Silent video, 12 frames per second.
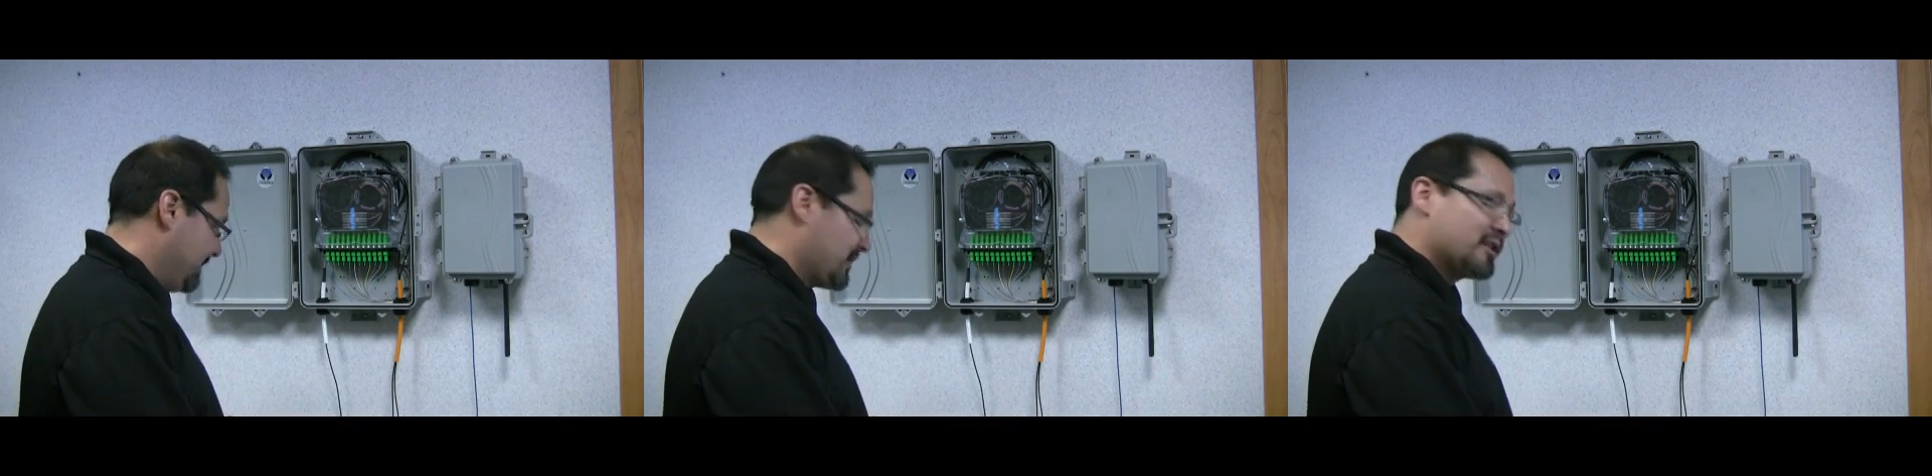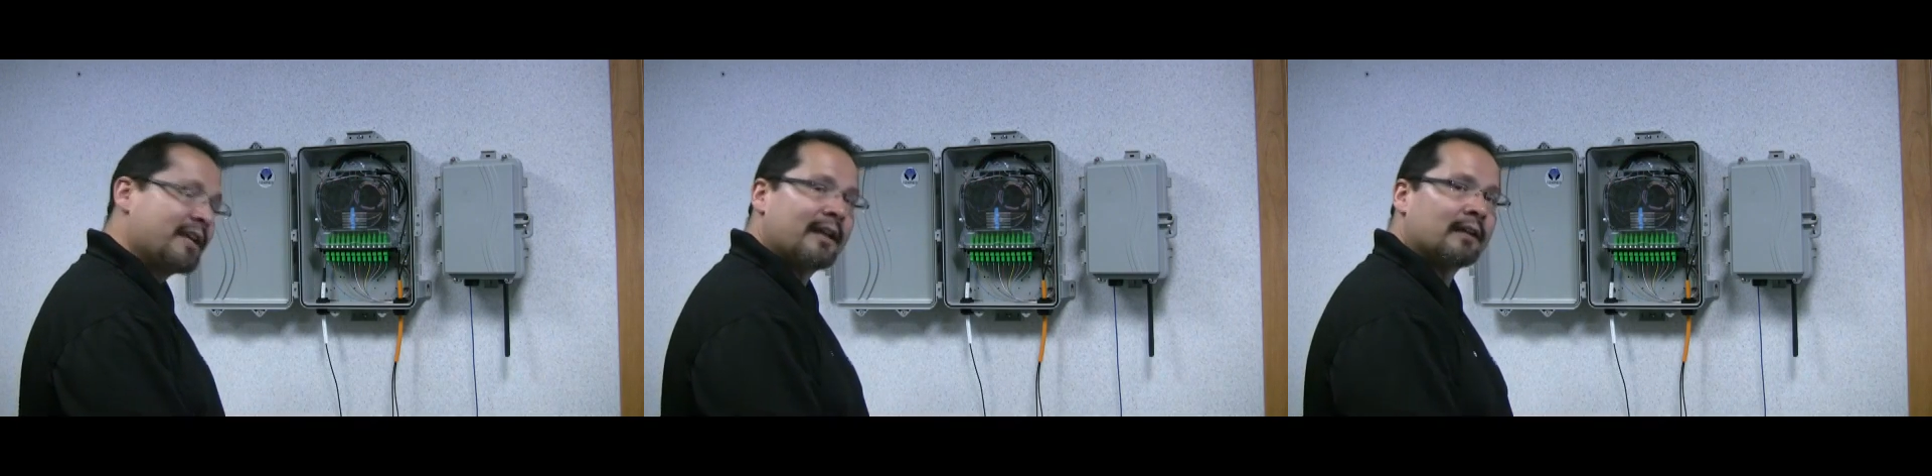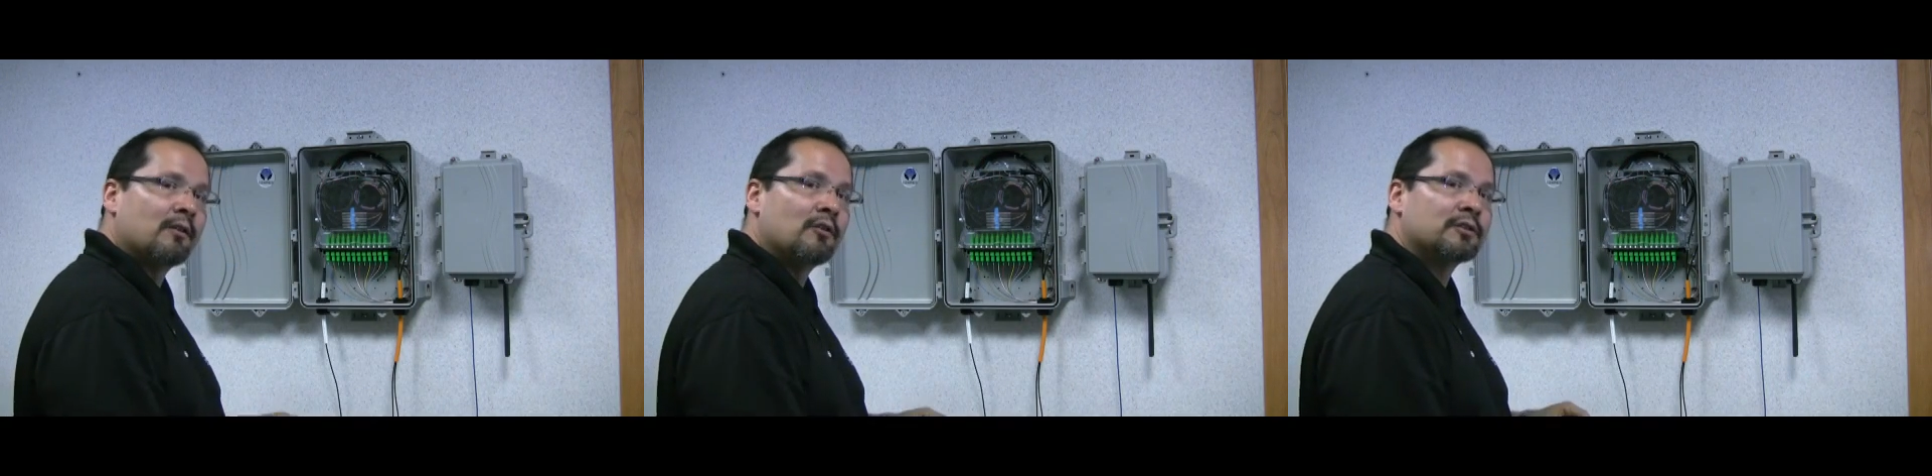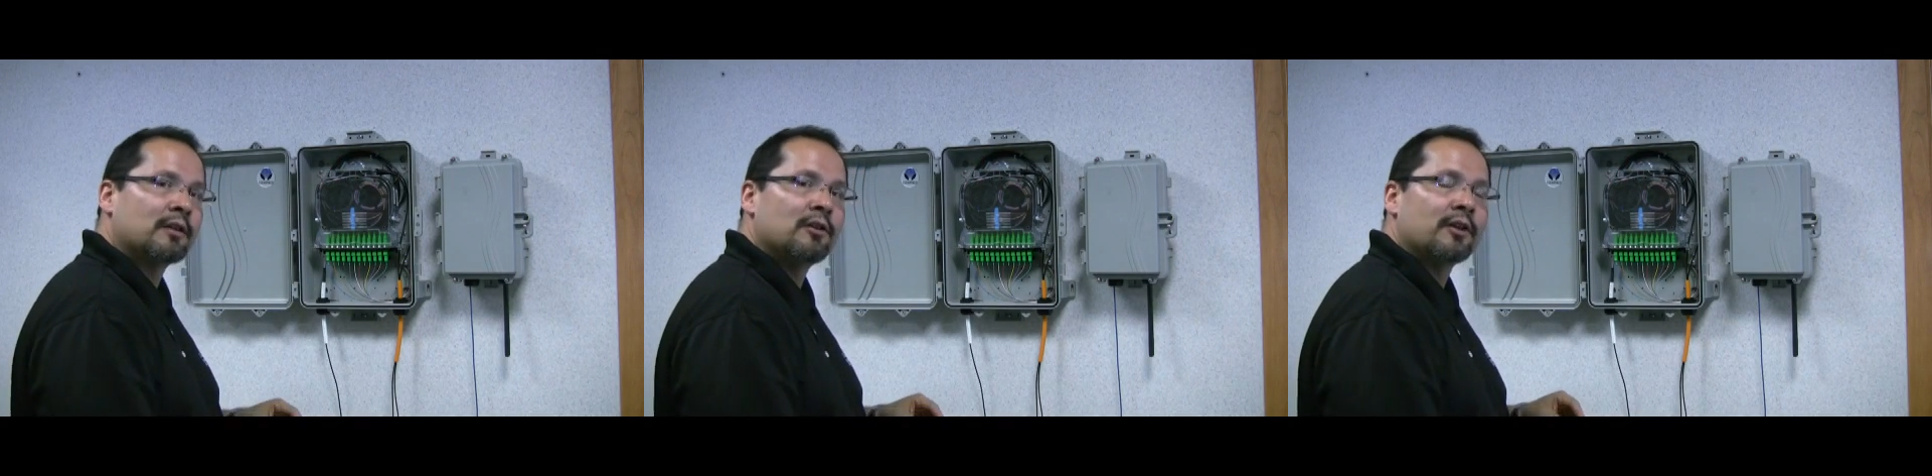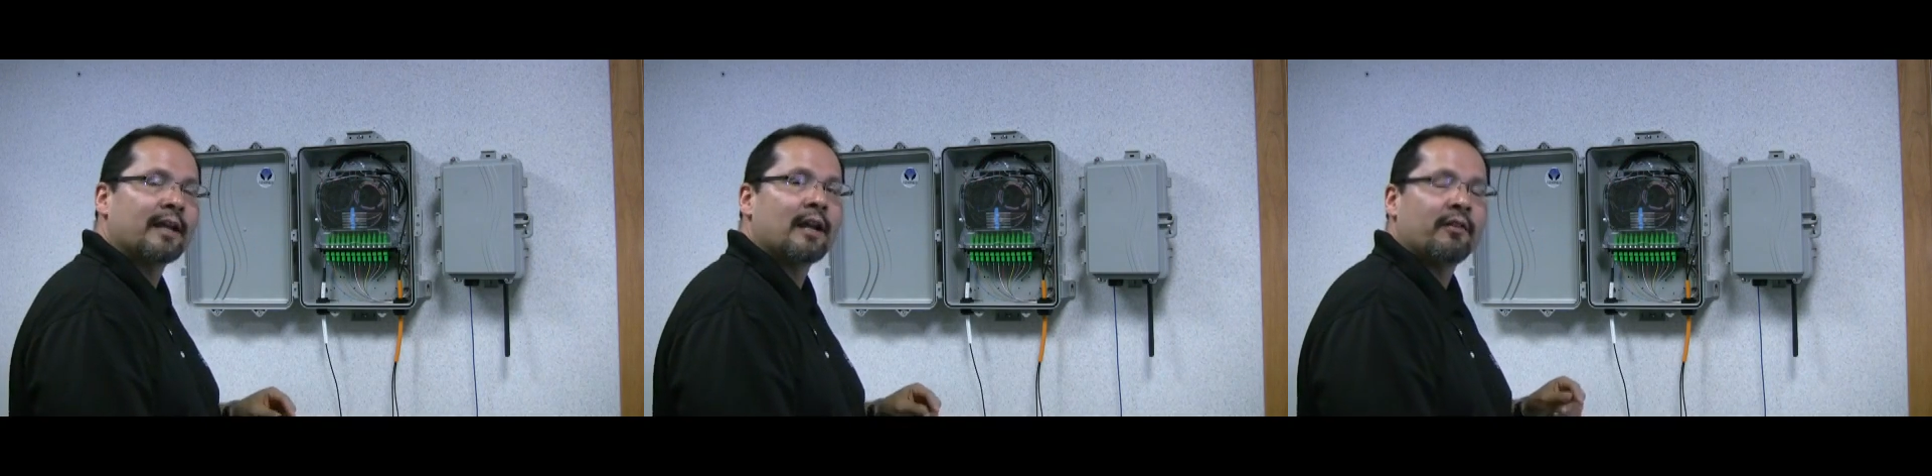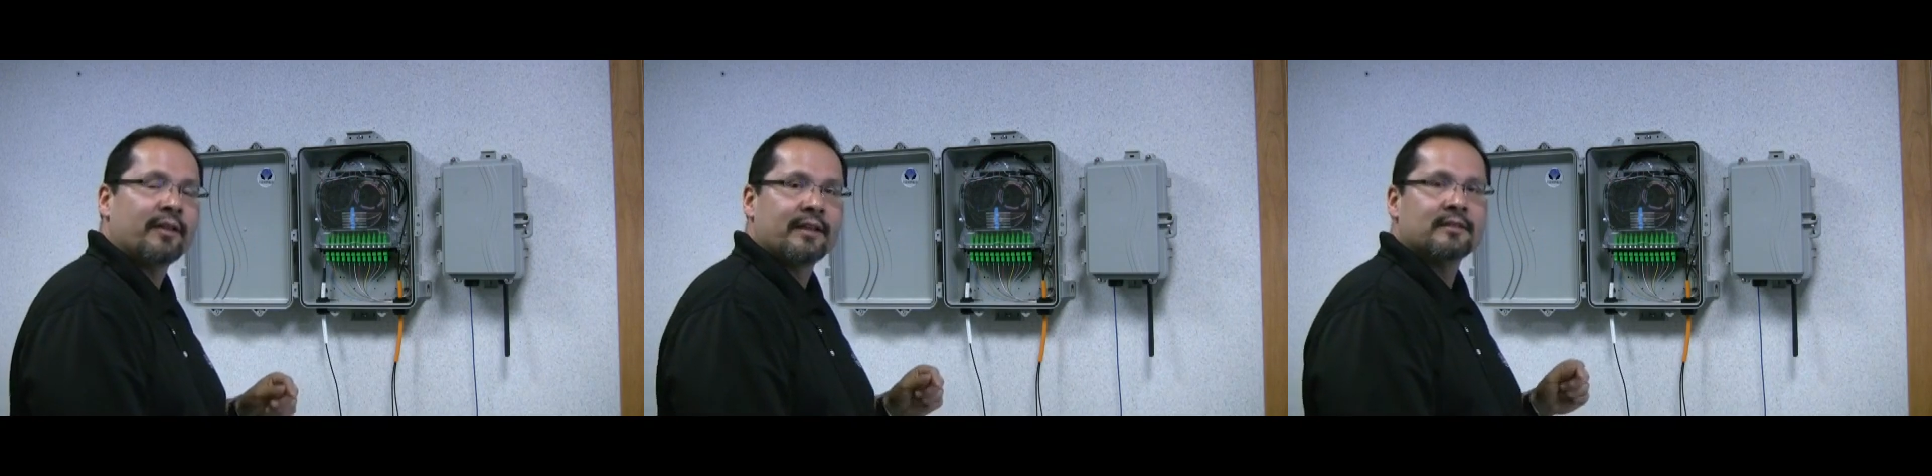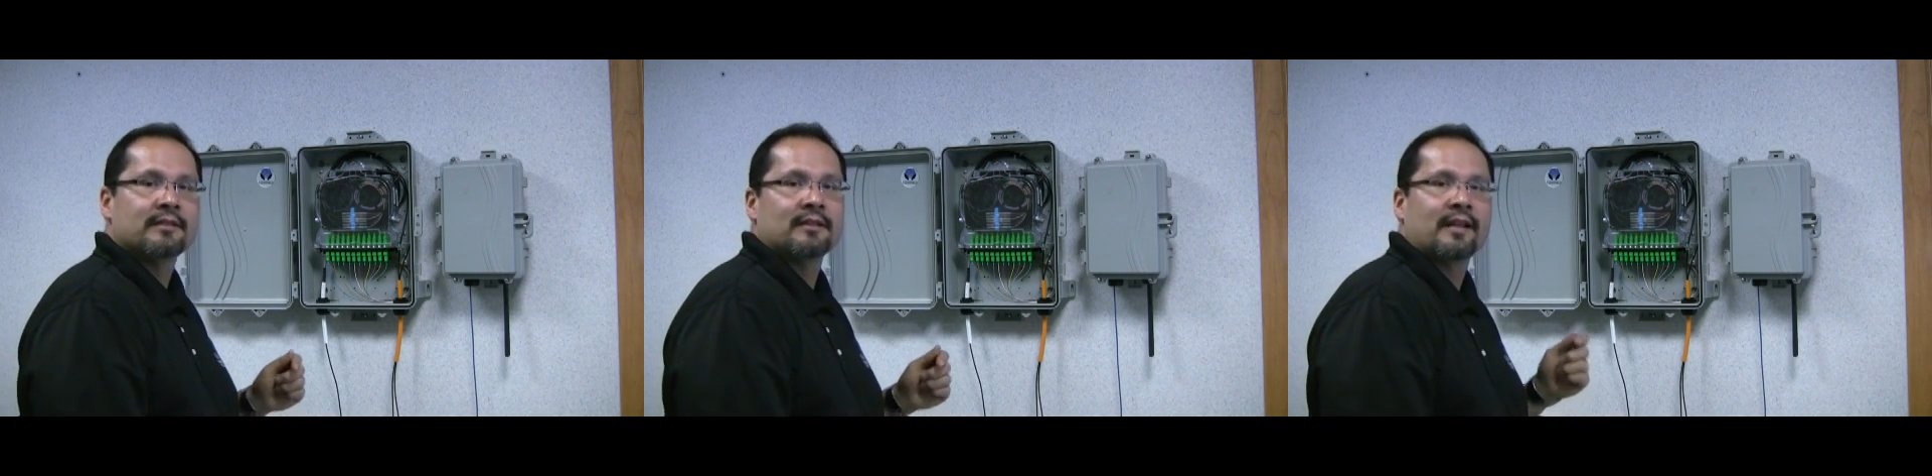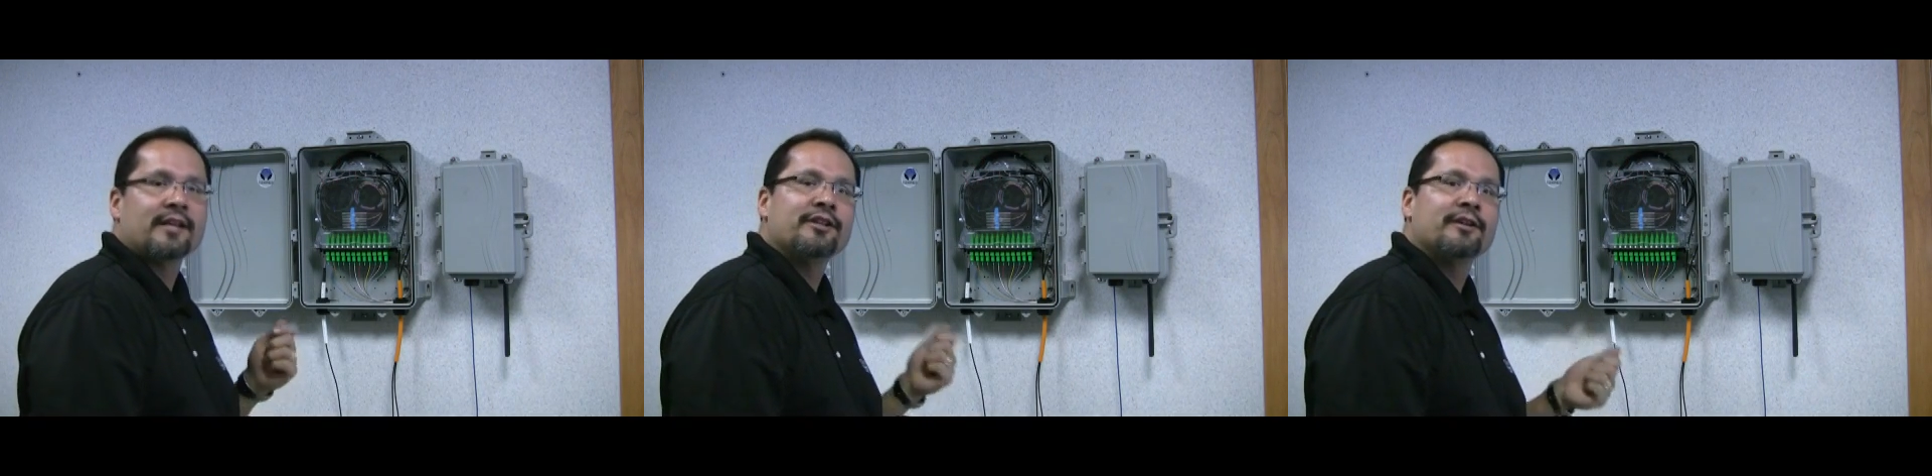Let's get a closer look at how the
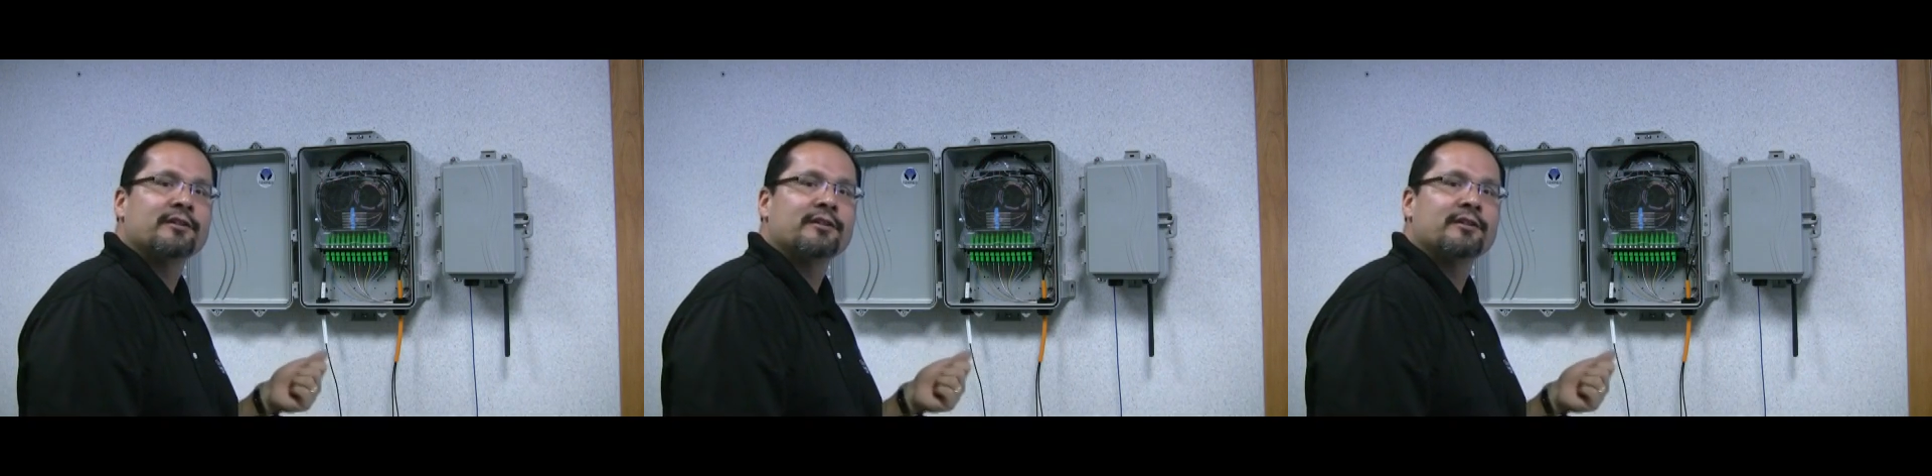installation